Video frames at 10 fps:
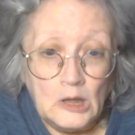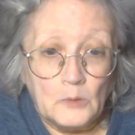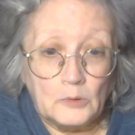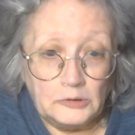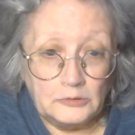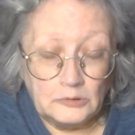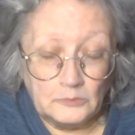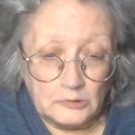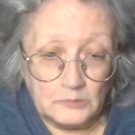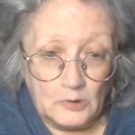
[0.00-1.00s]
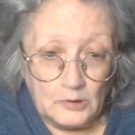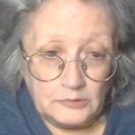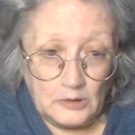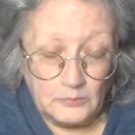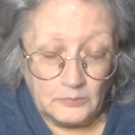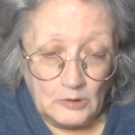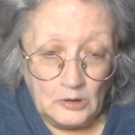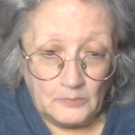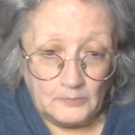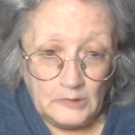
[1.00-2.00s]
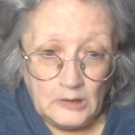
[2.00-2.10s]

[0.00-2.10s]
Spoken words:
where you can work part-time from home?